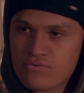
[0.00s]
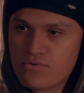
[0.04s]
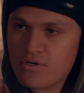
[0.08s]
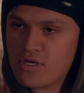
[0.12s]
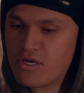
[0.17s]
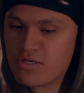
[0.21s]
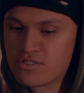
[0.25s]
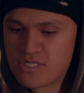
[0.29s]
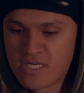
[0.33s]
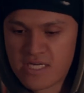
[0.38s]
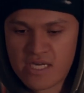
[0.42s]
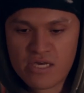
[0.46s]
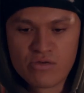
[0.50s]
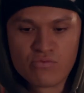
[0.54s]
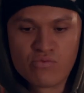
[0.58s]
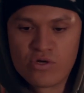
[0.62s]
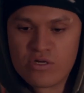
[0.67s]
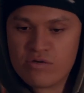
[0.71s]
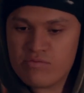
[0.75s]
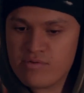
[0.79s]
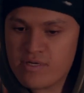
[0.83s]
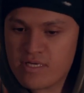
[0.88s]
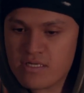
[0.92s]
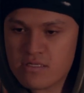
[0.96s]
when I was a kid
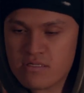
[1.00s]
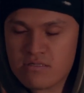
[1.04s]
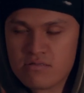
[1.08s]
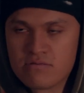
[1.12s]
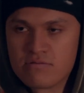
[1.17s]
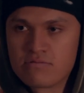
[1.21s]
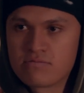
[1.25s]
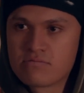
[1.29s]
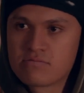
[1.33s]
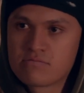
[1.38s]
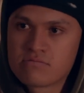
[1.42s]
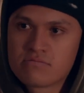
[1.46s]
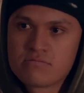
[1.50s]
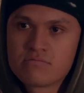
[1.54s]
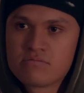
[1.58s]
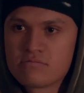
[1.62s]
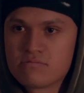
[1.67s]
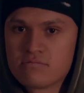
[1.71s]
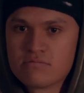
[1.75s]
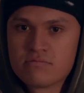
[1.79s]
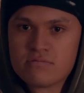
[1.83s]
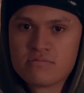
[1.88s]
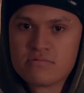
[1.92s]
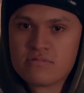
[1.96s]
would have been,
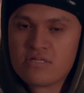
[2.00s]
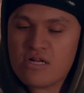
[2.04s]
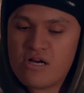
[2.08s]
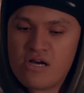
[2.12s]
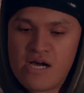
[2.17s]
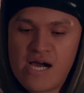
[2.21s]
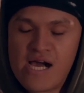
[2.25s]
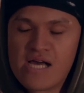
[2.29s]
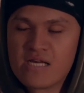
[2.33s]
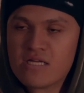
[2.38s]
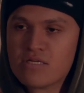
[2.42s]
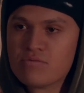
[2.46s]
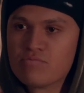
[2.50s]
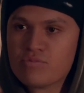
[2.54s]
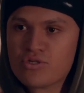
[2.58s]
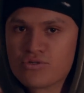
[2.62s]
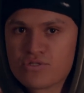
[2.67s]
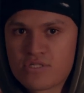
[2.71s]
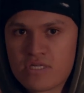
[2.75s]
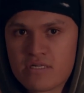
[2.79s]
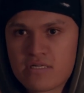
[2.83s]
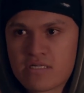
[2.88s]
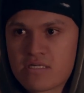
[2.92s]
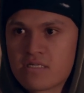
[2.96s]
island
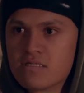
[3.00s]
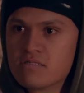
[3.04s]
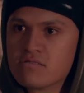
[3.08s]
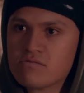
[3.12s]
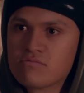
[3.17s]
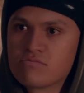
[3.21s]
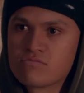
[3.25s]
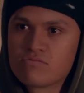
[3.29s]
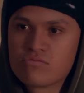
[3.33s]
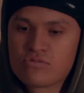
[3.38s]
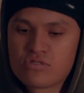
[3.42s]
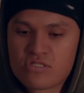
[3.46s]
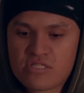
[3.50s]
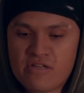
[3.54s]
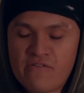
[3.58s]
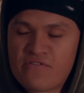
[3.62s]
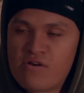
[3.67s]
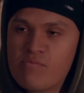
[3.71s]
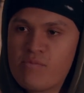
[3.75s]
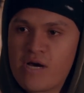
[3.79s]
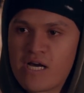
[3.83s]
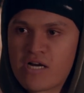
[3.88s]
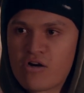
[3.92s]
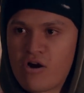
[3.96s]
music and stuff
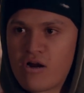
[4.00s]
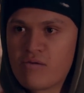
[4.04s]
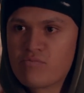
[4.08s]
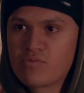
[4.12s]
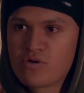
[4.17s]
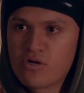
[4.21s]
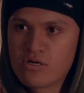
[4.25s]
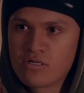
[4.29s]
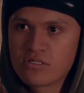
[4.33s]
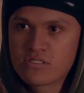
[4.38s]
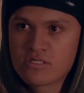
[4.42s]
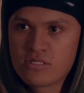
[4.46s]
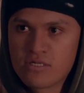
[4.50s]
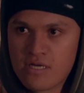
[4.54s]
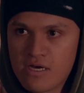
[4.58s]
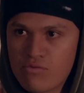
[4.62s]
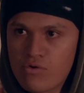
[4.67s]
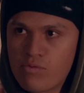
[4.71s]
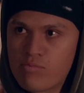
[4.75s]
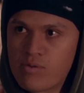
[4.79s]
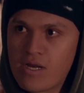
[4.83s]
that my grandparents and that were